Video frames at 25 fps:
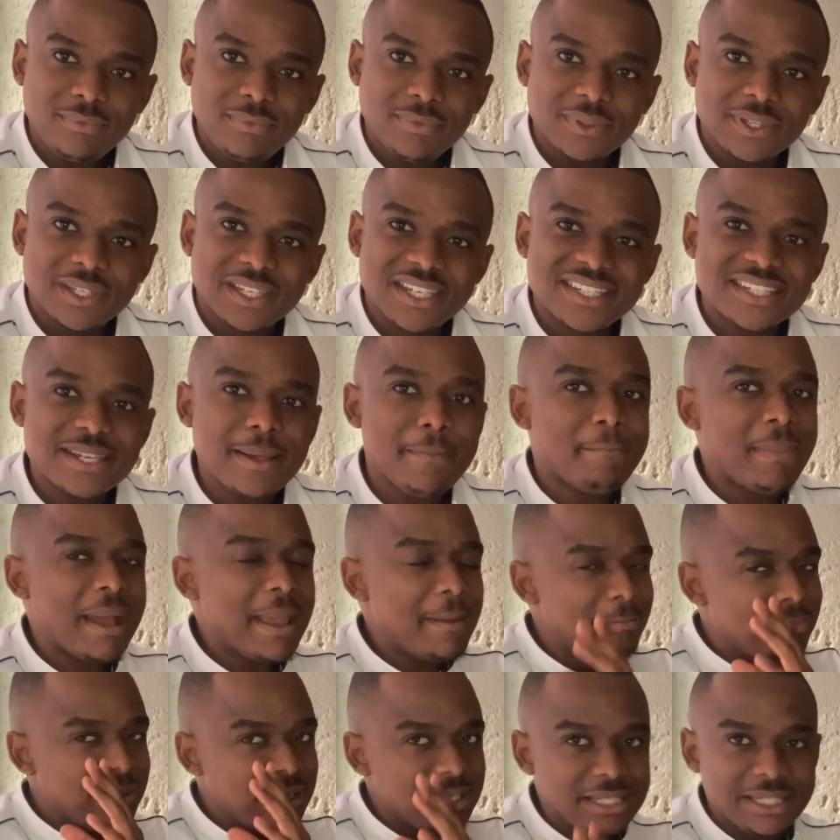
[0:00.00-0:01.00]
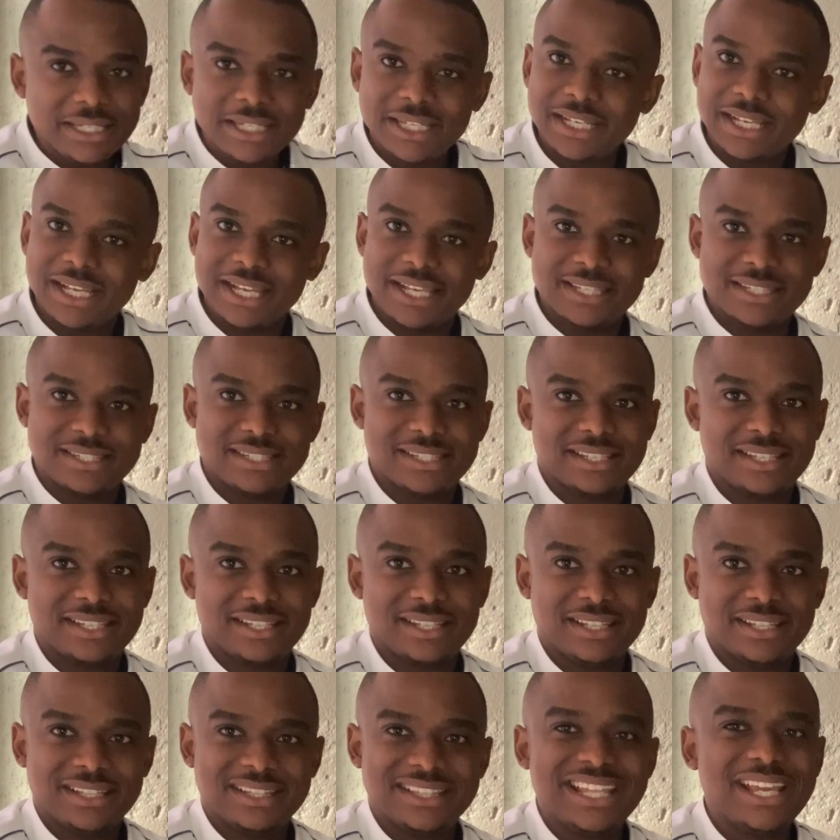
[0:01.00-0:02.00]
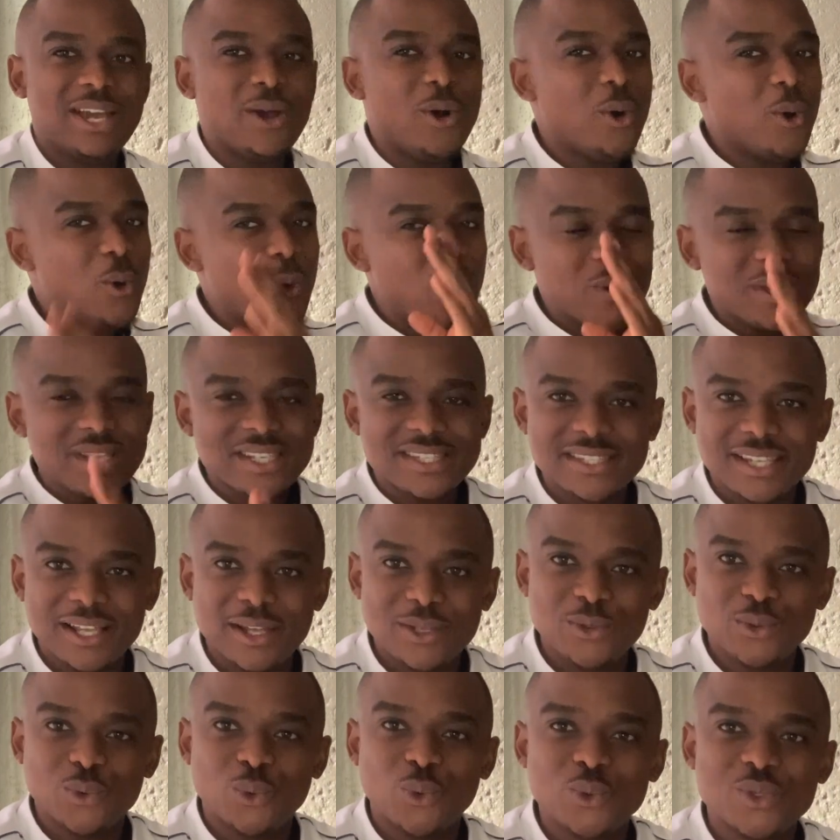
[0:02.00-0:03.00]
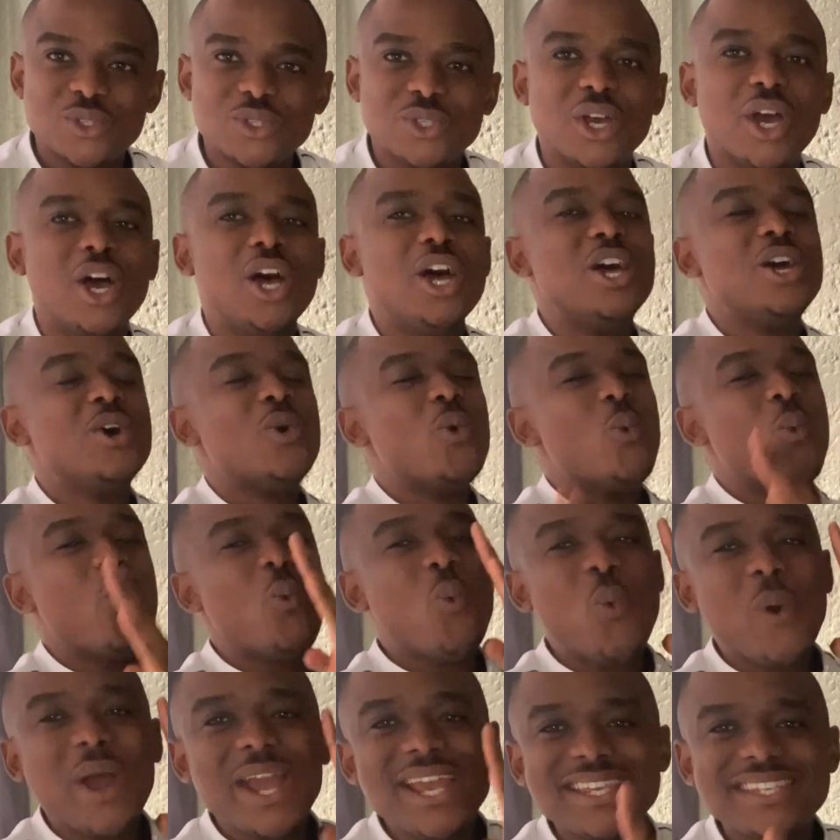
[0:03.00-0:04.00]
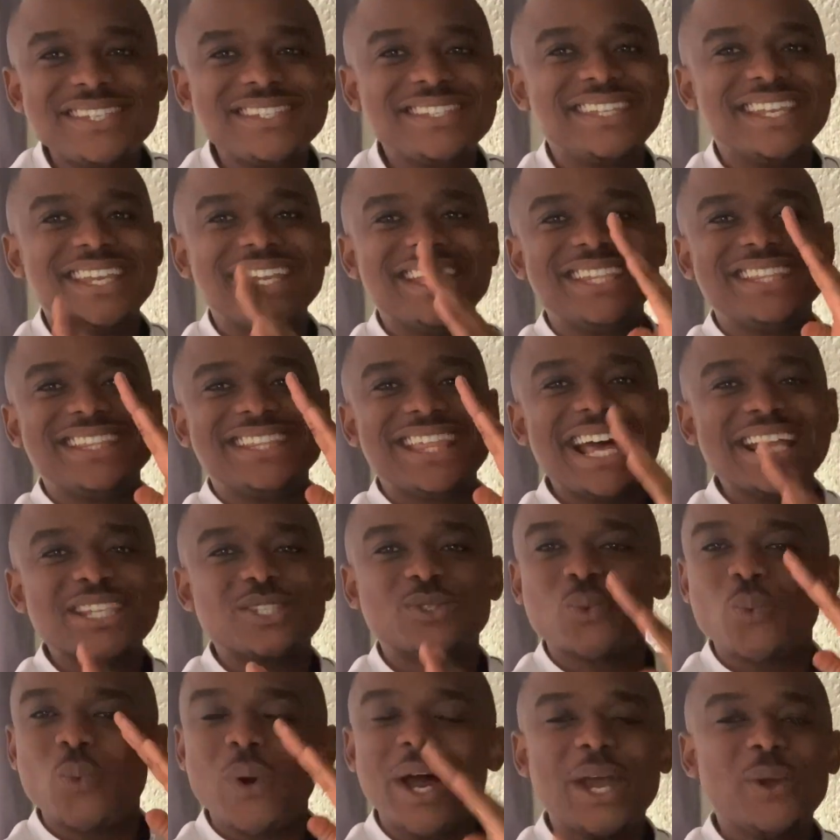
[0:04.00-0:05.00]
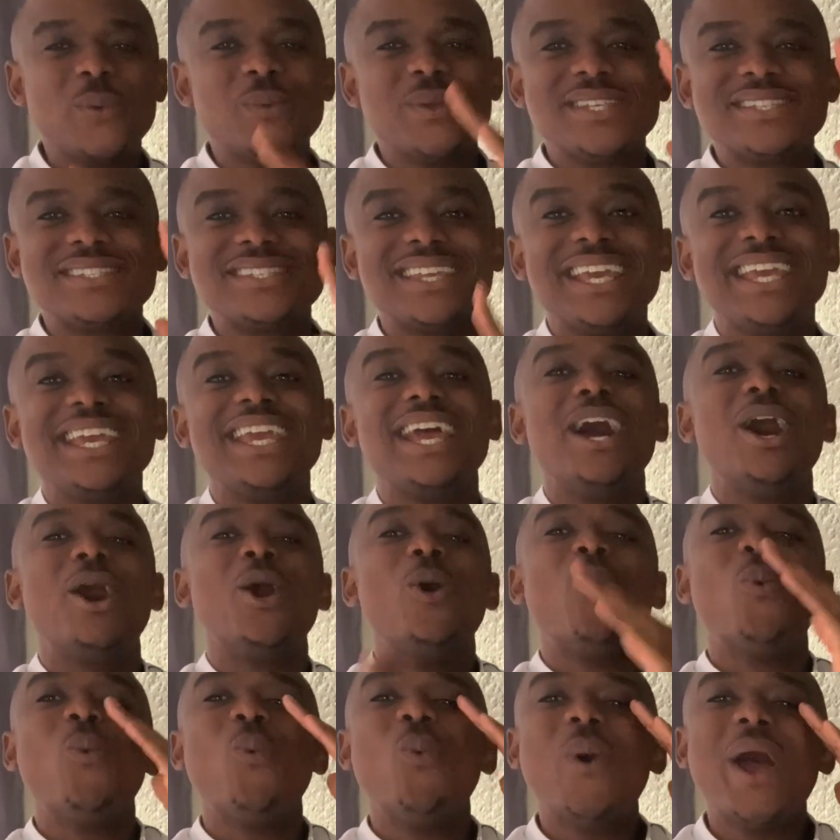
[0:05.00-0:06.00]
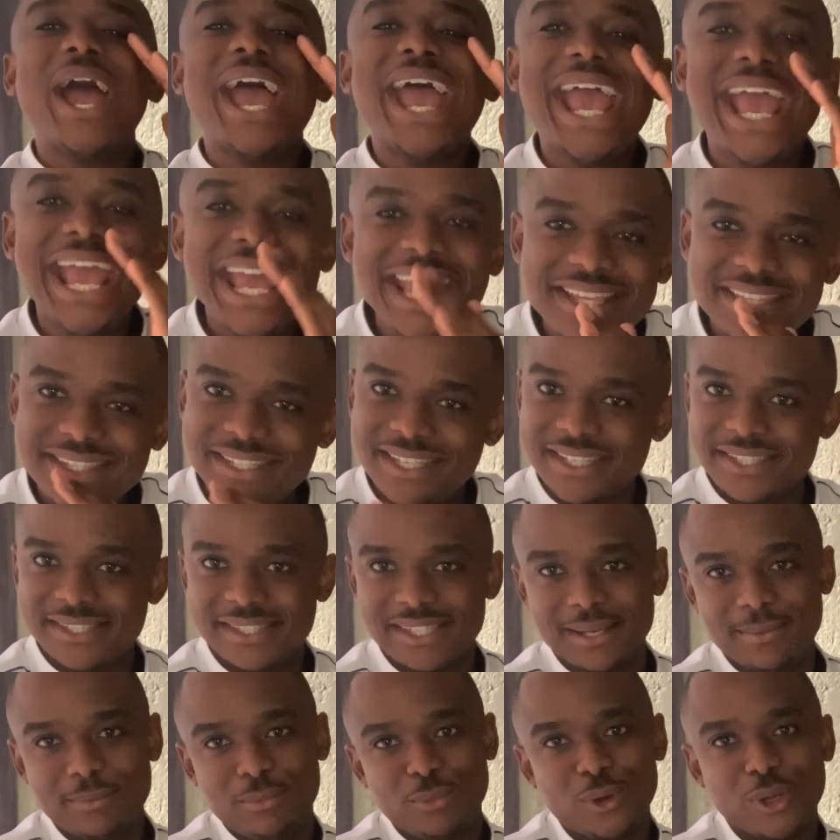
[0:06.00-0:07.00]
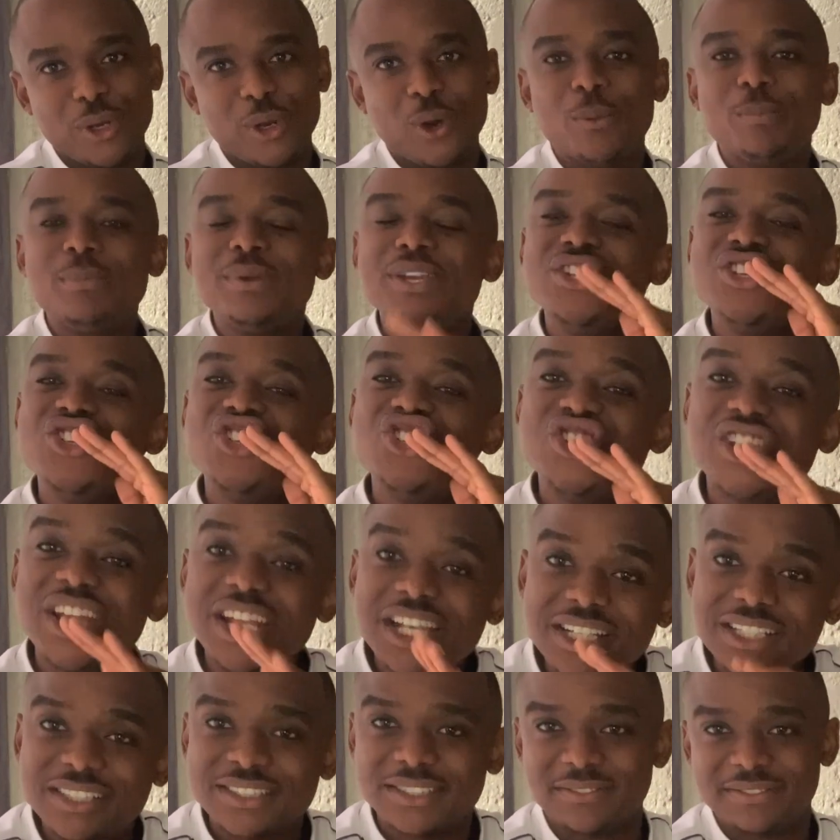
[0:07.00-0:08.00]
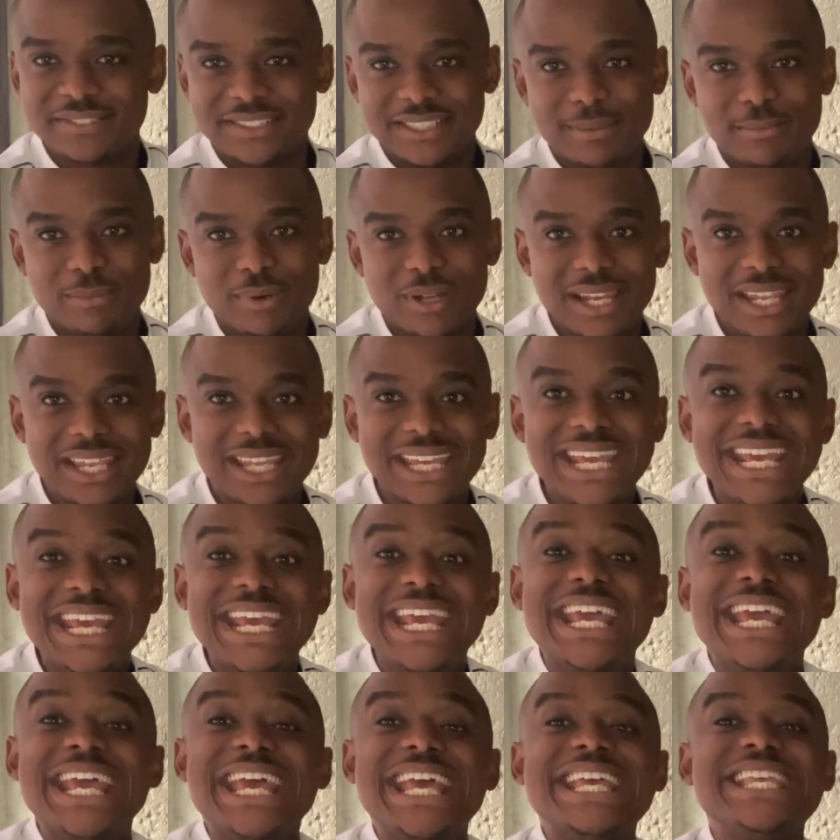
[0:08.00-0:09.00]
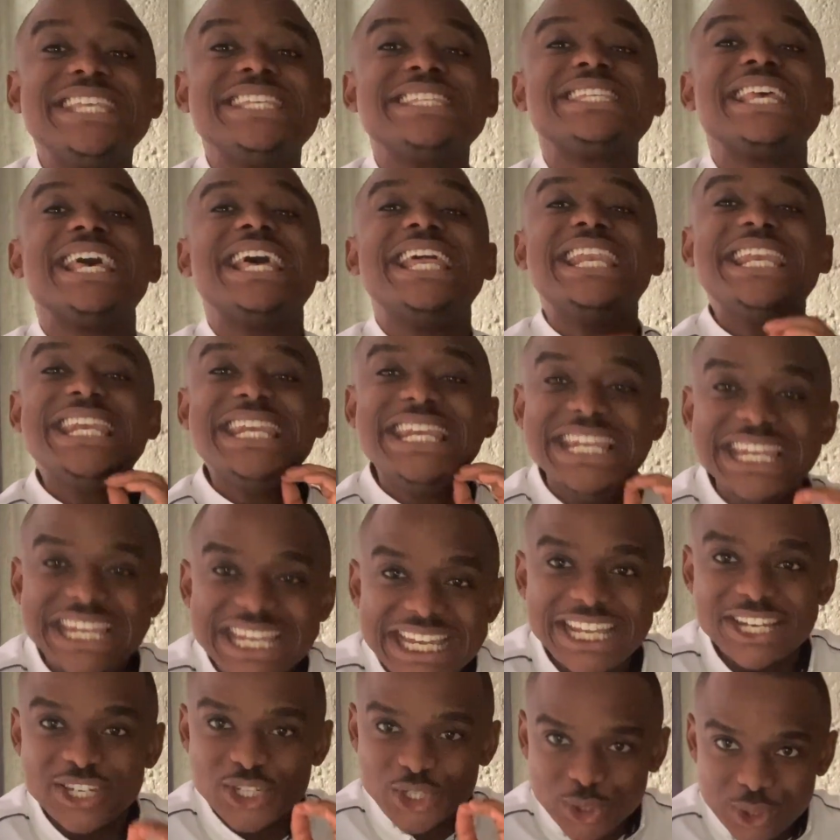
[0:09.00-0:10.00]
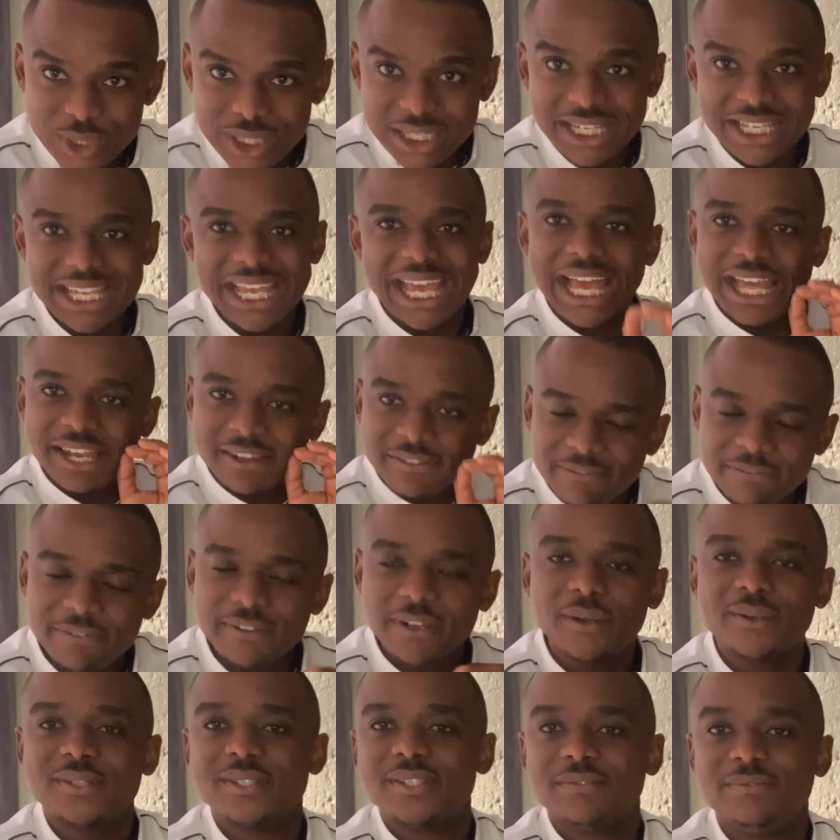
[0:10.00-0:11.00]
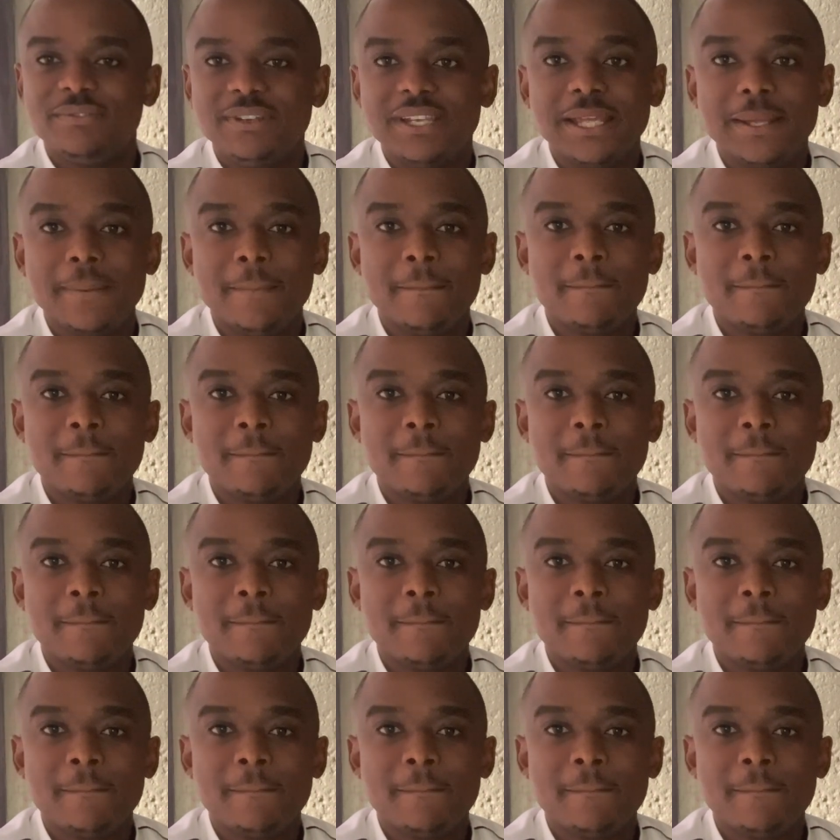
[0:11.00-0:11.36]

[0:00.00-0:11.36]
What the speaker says: Guys, they always tell you what to wasting. That's why we say hating someone or being jealous of somebody is literally and figuratively